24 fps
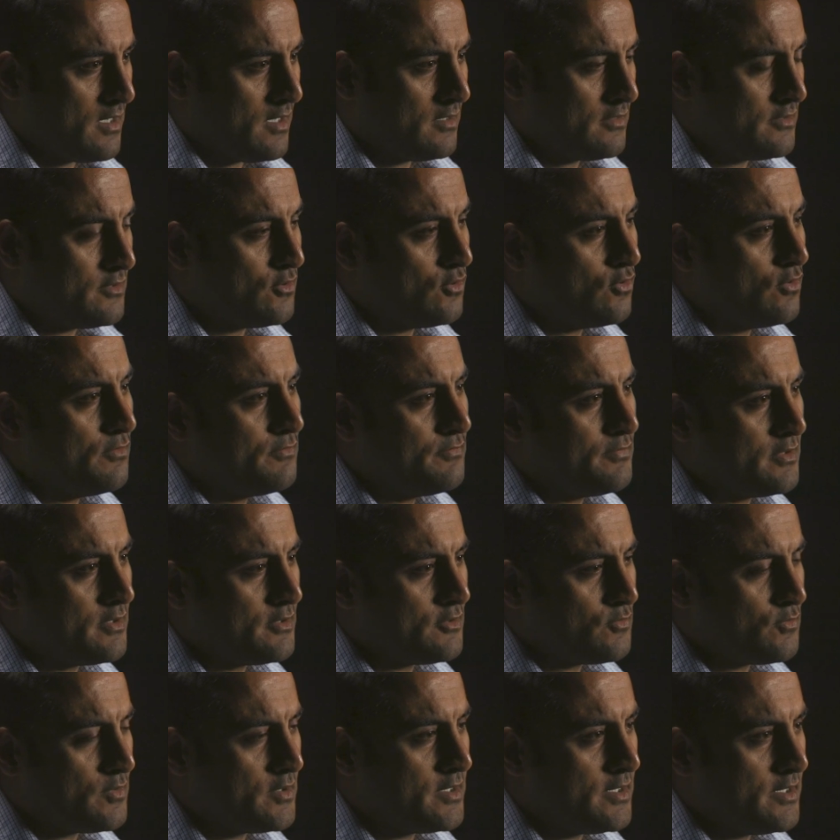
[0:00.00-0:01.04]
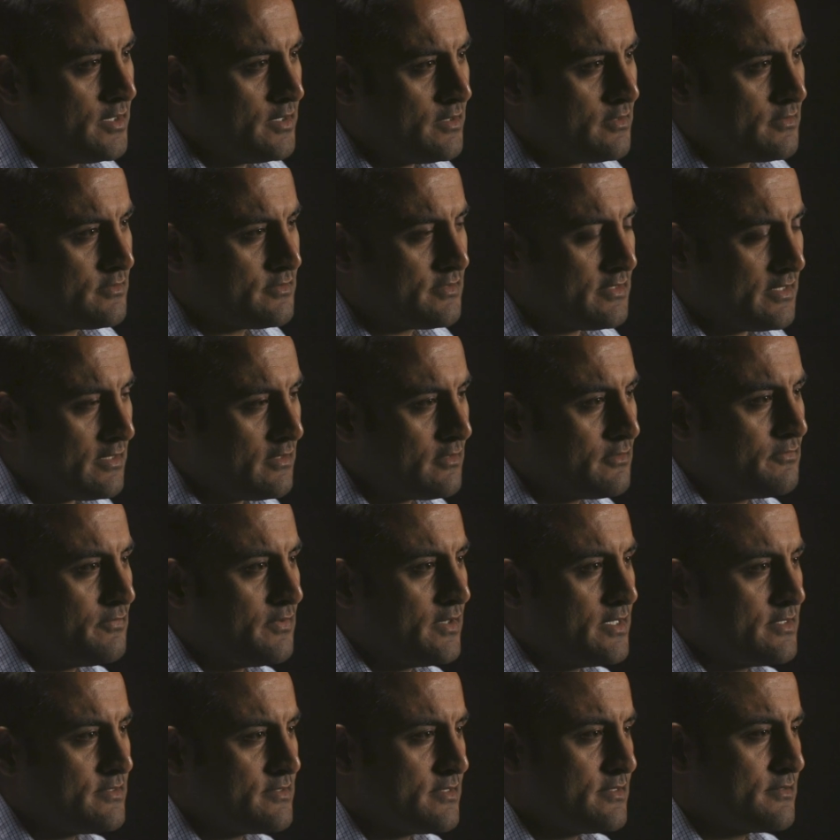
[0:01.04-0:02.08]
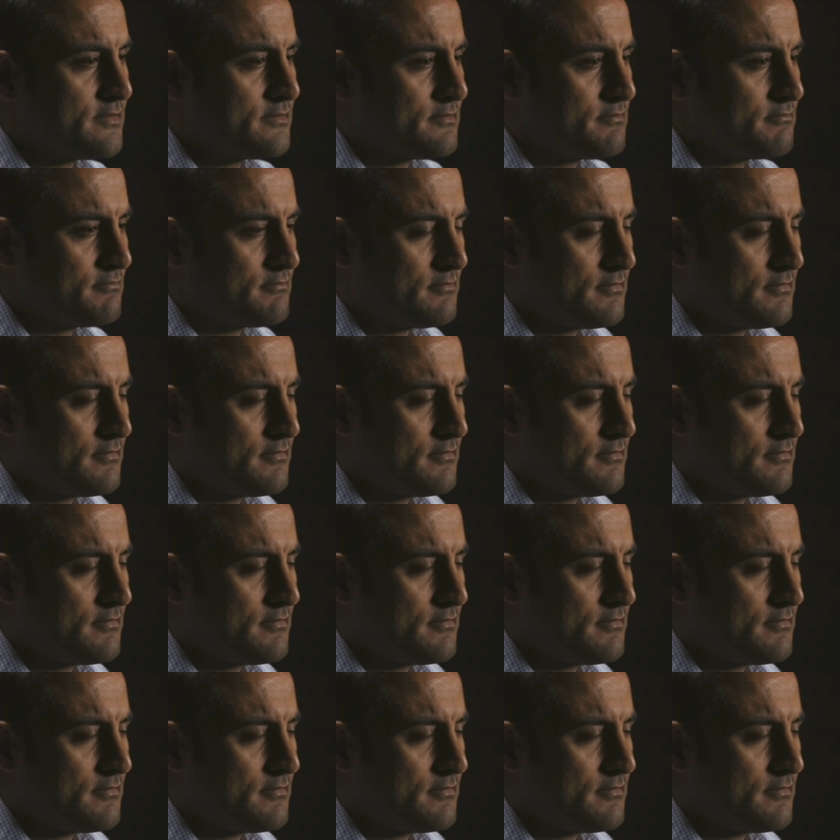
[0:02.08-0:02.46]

All the hope for twenty years, sacrifices,